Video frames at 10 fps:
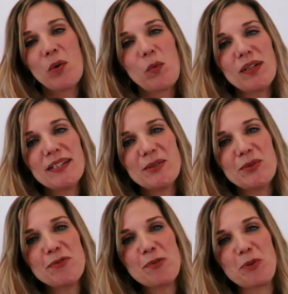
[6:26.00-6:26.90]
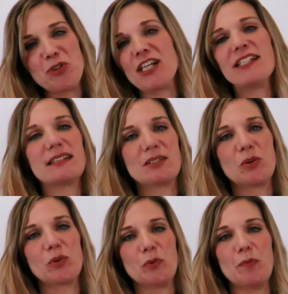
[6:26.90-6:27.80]
Once all of the projects are
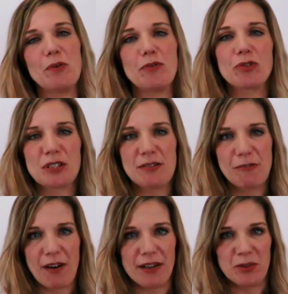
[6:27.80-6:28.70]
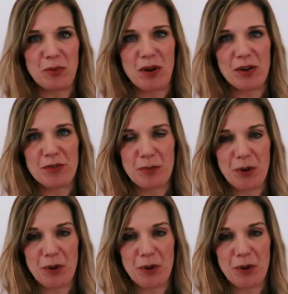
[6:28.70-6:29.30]
scored, we move on to the final part of the